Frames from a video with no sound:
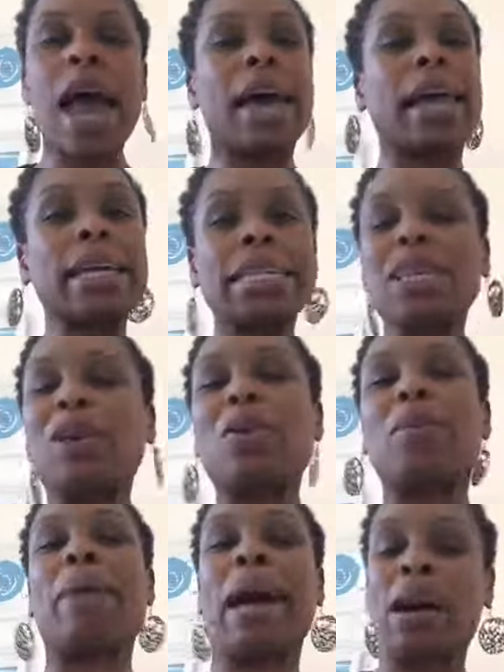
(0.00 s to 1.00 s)
And I can tell
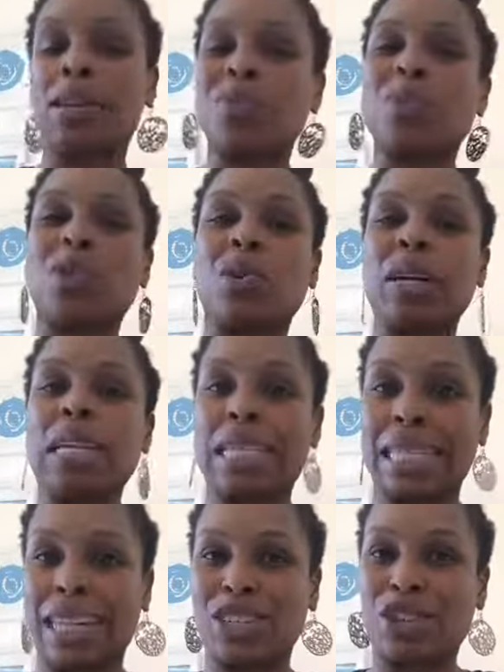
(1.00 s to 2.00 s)
you in my hospital
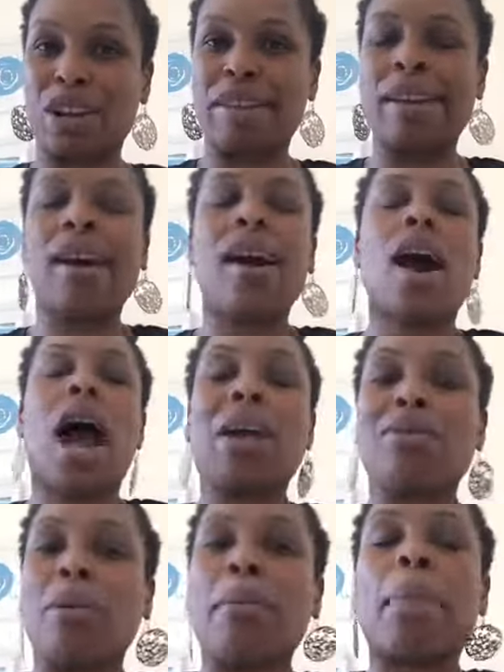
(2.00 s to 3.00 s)
orientation, I
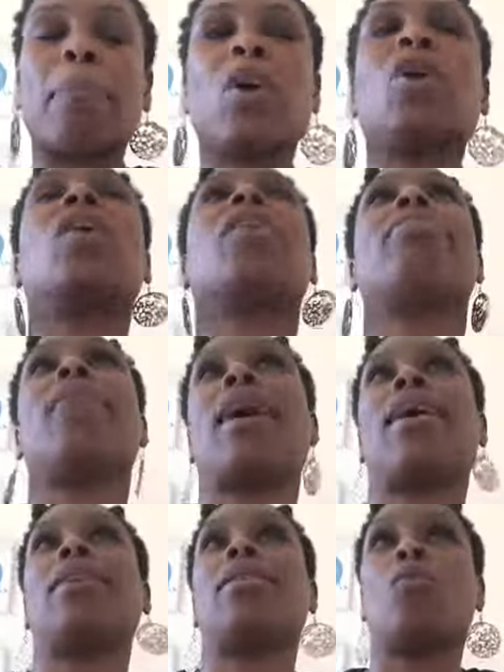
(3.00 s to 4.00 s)
remember
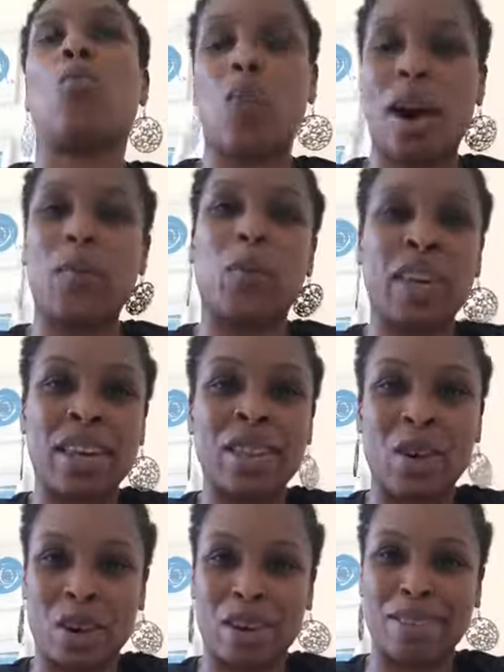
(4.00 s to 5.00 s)
that what we
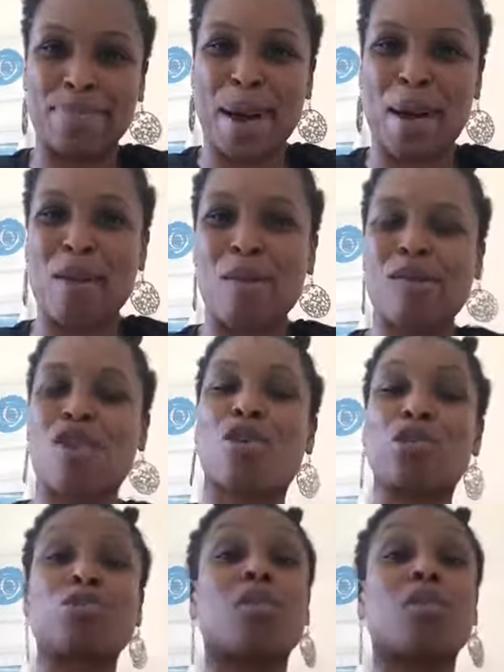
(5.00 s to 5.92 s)
learned about cultural